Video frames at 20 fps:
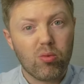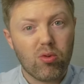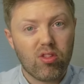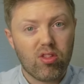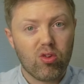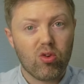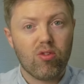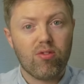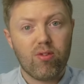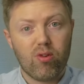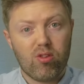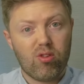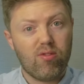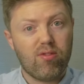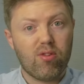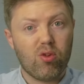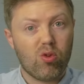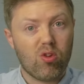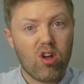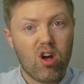with your fossil
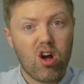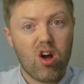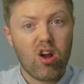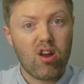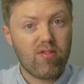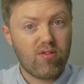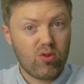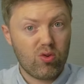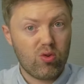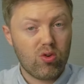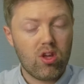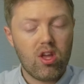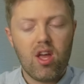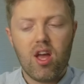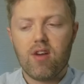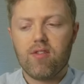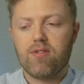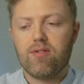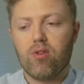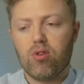fuel car if you
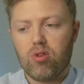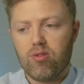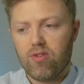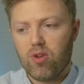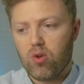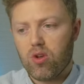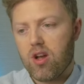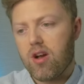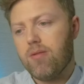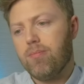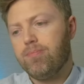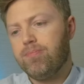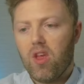have a fossil fuel car.